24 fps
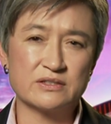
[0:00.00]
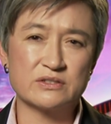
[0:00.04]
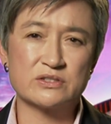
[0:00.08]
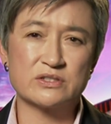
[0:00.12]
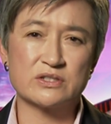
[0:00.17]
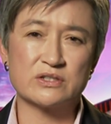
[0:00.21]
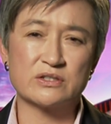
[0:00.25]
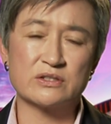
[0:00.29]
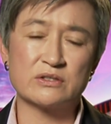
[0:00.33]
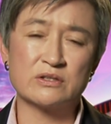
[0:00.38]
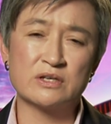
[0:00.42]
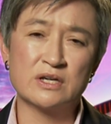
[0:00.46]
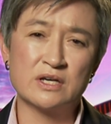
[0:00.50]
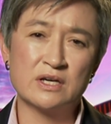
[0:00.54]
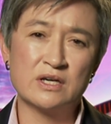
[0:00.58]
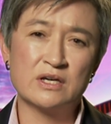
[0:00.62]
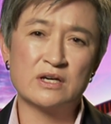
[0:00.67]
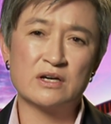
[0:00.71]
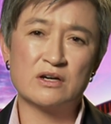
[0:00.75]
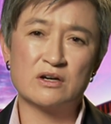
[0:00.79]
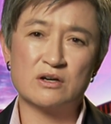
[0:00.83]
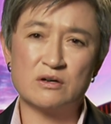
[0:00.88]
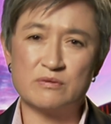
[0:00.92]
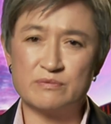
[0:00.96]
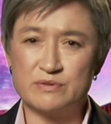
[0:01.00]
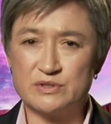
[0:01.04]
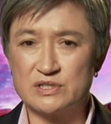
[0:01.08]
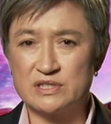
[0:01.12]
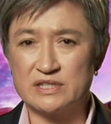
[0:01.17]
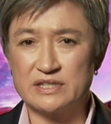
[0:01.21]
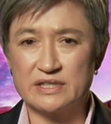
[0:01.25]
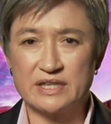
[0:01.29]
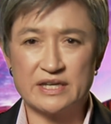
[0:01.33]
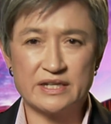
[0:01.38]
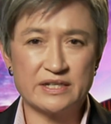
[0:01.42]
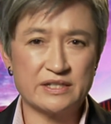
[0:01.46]
So,
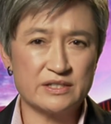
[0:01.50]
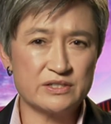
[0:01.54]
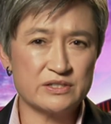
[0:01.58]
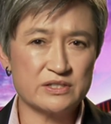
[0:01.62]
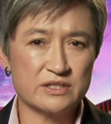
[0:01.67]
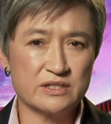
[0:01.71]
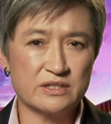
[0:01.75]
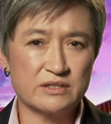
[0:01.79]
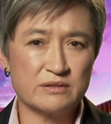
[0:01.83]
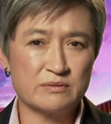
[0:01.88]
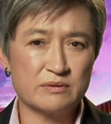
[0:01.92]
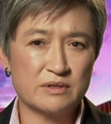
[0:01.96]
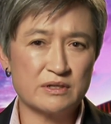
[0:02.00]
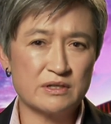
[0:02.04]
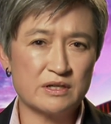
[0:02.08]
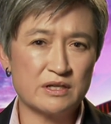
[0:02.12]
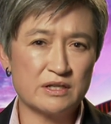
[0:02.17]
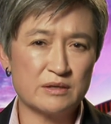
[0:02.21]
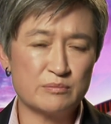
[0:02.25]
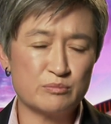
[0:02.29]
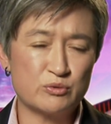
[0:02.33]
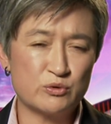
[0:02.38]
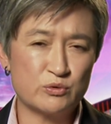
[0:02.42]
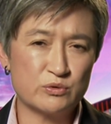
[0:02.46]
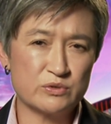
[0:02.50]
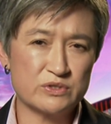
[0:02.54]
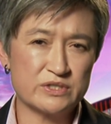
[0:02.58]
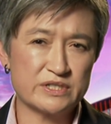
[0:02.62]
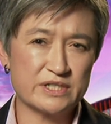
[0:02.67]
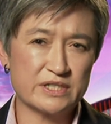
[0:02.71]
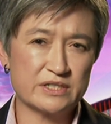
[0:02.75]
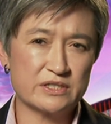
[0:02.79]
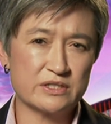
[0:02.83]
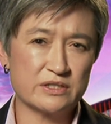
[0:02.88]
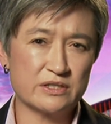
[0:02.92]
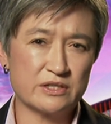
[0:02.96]
obviously, that is an important
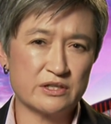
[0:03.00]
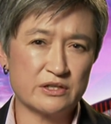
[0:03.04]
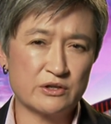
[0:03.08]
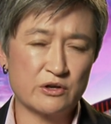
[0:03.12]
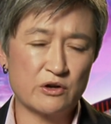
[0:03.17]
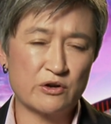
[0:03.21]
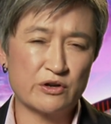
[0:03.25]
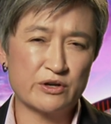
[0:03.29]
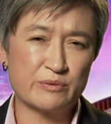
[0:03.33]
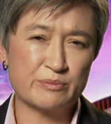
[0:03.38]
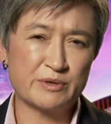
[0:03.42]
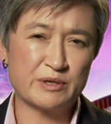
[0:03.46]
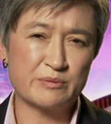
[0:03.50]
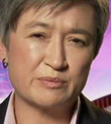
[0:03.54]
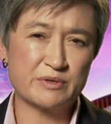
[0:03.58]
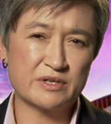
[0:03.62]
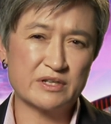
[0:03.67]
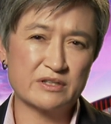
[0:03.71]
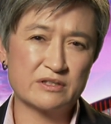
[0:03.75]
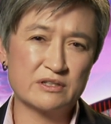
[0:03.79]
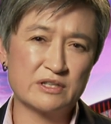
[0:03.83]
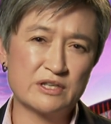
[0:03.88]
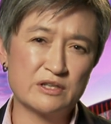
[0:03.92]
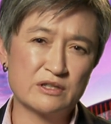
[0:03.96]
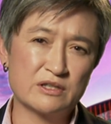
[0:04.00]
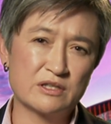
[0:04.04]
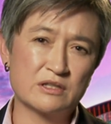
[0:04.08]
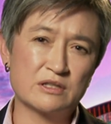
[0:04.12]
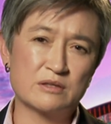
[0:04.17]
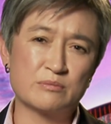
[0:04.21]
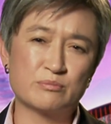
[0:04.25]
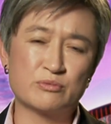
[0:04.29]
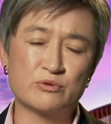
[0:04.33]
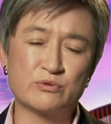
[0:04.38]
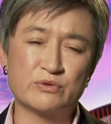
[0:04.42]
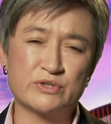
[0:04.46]
sector of the economy. But I think that
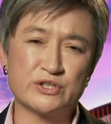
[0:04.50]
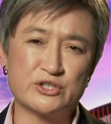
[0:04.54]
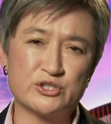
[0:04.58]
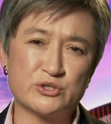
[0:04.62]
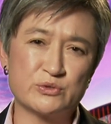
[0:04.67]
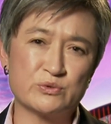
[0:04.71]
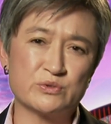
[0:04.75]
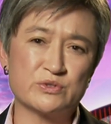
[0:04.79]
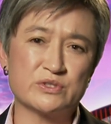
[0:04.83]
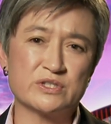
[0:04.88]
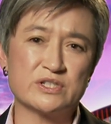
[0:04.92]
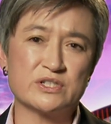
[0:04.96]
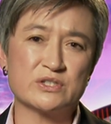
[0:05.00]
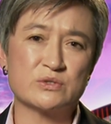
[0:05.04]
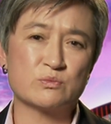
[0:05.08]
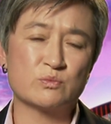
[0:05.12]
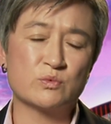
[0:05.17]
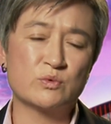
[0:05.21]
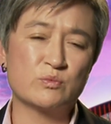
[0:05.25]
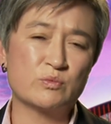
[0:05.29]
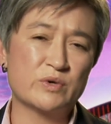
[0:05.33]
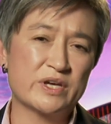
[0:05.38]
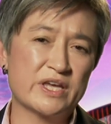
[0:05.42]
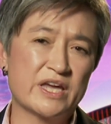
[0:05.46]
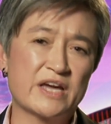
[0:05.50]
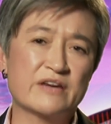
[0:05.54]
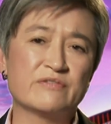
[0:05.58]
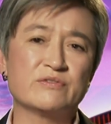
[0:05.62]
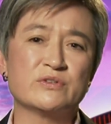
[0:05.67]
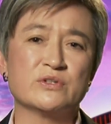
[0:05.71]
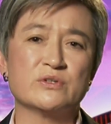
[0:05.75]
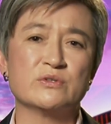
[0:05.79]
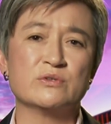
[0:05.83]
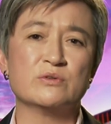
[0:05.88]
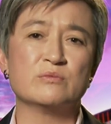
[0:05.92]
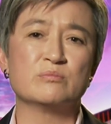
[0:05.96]
the broad issue is this. We have
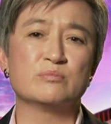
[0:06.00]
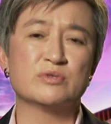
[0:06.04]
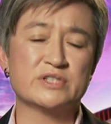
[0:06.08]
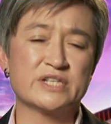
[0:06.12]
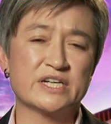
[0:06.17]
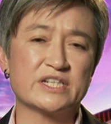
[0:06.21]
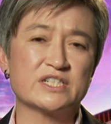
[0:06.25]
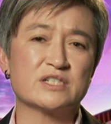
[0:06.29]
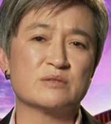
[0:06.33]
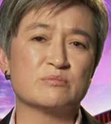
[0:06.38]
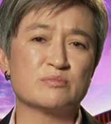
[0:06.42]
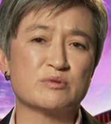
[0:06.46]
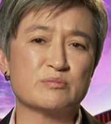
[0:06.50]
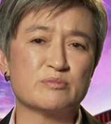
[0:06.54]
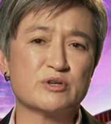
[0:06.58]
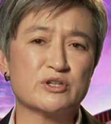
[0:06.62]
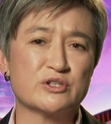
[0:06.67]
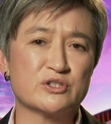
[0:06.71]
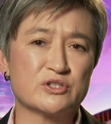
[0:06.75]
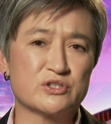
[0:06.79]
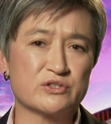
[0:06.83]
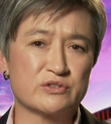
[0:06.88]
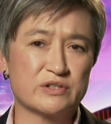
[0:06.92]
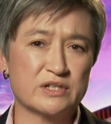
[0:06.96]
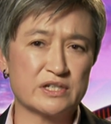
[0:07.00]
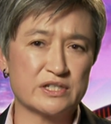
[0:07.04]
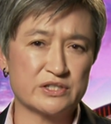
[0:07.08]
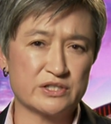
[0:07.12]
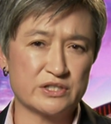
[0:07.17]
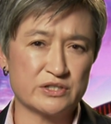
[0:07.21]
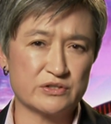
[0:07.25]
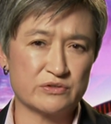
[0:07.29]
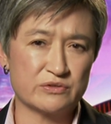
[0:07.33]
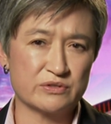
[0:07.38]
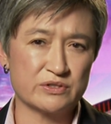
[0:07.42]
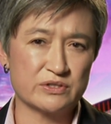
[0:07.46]
to protect and promote Australia's
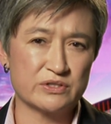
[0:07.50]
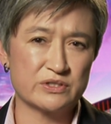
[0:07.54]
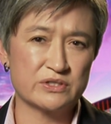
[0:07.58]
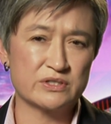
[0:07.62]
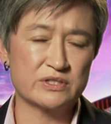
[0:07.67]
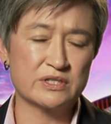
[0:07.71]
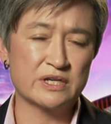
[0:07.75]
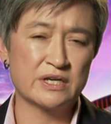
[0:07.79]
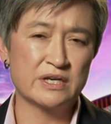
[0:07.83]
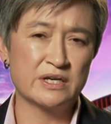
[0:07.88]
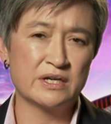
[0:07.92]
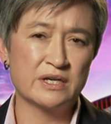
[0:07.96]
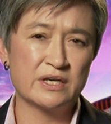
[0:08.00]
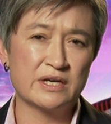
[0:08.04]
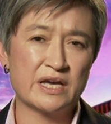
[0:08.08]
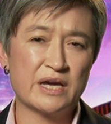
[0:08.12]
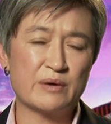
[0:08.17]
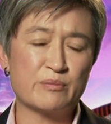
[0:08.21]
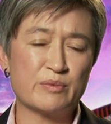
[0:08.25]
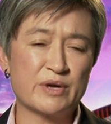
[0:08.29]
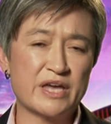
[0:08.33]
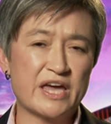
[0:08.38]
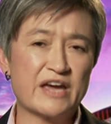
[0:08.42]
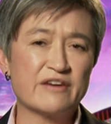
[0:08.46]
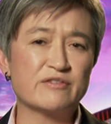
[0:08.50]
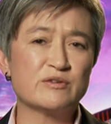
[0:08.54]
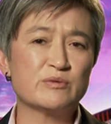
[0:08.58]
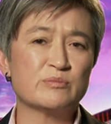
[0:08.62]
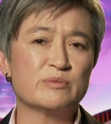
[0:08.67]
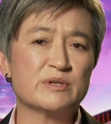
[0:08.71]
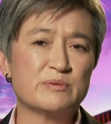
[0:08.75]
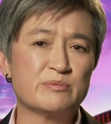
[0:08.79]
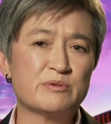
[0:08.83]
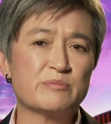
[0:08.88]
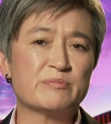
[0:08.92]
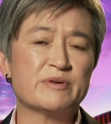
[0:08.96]
interests, and we have to
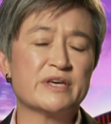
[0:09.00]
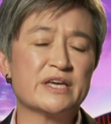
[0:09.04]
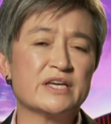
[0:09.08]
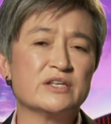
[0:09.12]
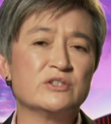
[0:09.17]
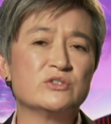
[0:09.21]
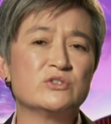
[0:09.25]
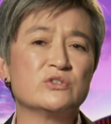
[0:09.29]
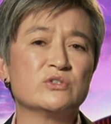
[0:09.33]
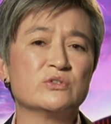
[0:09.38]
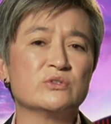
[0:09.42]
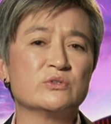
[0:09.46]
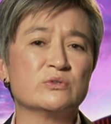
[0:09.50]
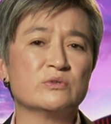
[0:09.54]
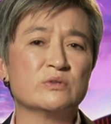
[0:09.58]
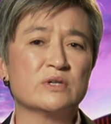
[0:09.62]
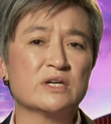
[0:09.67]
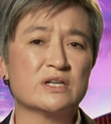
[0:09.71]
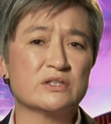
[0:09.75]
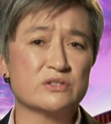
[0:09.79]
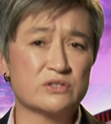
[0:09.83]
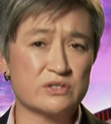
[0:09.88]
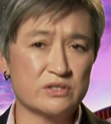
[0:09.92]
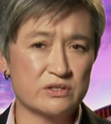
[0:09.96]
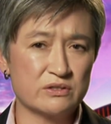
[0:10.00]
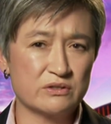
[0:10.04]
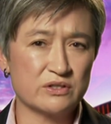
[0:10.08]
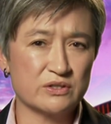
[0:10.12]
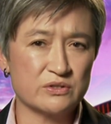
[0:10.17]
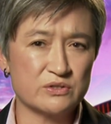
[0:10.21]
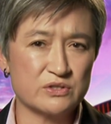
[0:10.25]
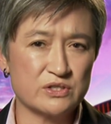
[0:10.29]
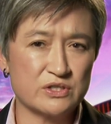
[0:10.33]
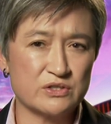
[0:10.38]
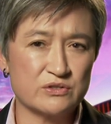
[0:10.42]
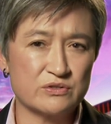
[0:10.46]
be prepared to assert
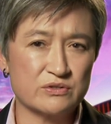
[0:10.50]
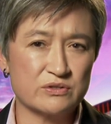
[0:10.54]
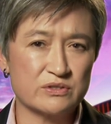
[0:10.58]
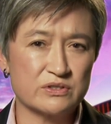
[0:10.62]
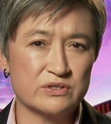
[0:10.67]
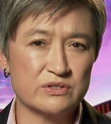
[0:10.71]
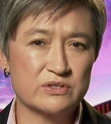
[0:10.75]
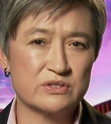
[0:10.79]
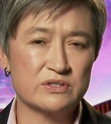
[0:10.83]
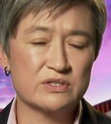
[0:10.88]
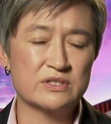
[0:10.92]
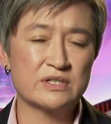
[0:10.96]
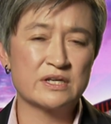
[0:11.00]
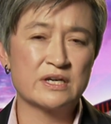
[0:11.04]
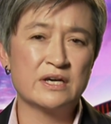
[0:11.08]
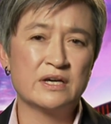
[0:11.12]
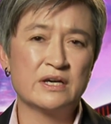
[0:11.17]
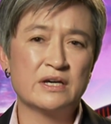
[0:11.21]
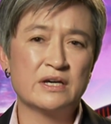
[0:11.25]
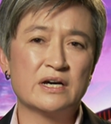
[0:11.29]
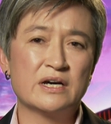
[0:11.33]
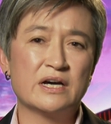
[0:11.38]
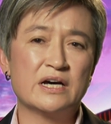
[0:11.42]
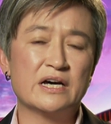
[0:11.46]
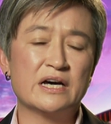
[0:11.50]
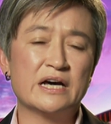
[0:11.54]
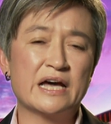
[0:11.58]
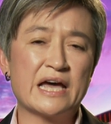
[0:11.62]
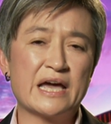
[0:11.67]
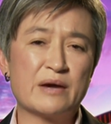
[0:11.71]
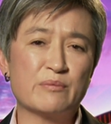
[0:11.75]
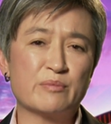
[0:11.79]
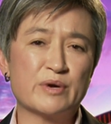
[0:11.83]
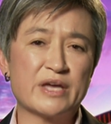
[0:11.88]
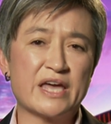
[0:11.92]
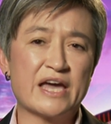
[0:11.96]
those interests,
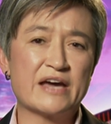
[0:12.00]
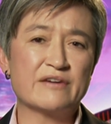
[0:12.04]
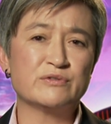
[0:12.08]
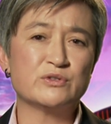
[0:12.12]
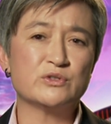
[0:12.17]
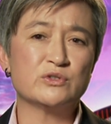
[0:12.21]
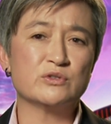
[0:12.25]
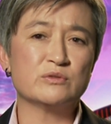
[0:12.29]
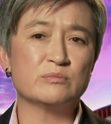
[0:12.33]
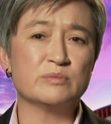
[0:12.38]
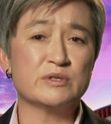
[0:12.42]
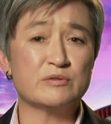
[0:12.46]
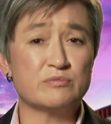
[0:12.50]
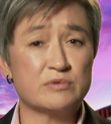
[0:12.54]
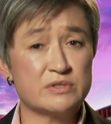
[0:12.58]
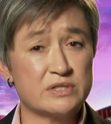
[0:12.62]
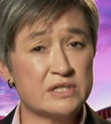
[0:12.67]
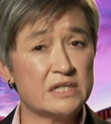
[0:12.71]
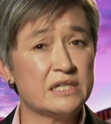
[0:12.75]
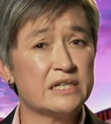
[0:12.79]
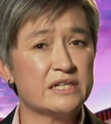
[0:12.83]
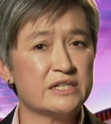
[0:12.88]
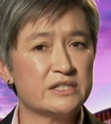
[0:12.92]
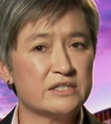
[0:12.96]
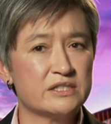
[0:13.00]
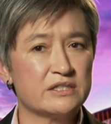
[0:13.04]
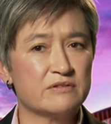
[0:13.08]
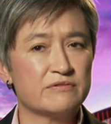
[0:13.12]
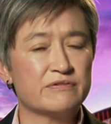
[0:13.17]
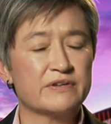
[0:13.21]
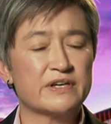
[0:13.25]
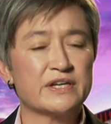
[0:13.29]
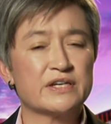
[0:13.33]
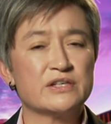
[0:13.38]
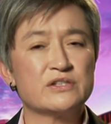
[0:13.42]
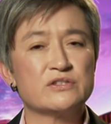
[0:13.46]
and we have to be resilient in the
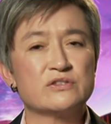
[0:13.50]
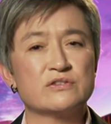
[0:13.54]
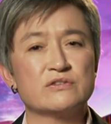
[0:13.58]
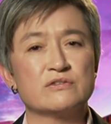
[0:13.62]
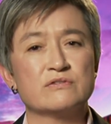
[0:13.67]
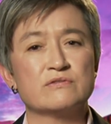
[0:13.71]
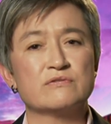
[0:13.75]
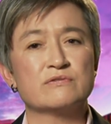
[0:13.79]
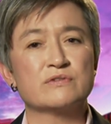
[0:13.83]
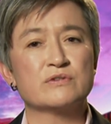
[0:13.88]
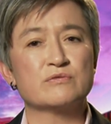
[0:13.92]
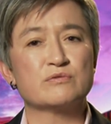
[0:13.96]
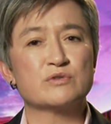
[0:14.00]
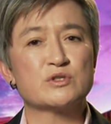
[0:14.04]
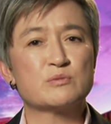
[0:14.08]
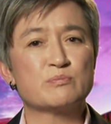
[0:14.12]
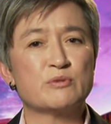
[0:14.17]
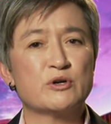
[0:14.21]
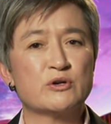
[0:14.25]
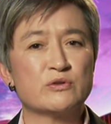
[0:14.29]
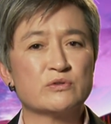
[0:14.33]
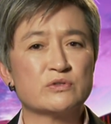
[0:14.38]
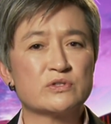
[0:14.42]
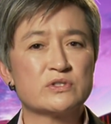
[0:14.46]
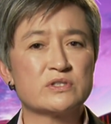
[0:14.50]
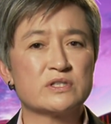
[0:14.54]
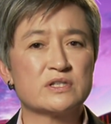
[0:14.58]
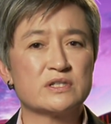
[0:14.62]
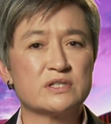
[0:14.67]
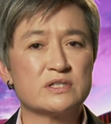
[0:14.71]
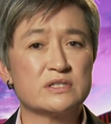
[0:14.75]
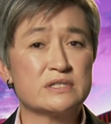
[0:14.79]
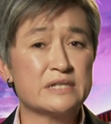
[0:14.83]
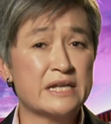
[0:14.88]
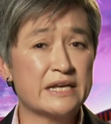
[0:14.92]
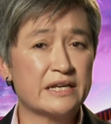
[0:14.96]
face of a response that
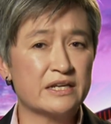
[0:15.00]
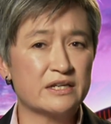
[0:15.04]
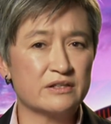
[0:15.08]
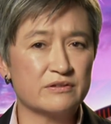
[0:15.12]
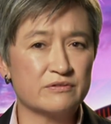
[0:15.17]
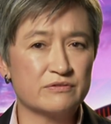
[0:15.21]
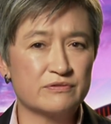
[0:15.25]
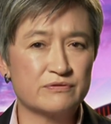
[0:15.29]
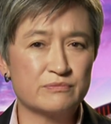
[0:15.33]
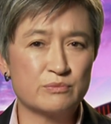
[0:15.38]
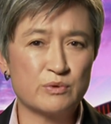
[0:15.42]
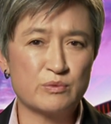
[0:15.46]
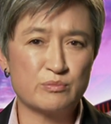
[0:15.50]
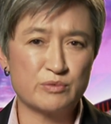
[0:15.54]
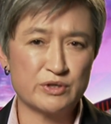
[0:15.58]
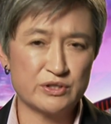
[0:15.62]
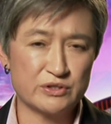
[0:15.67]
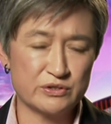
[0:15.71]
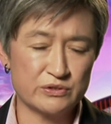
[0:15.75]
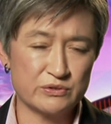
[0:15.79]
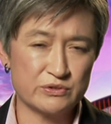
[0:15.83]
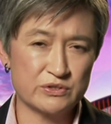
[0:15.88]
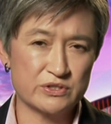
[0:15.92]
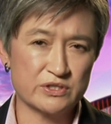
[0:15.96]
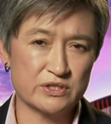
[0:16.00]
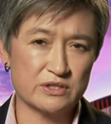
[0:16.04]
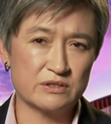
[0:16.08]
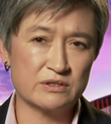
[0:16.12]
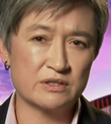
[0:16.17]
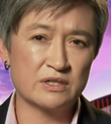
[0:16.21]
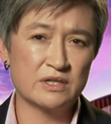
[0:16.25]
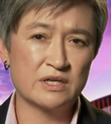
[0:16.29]
is negative when we do so.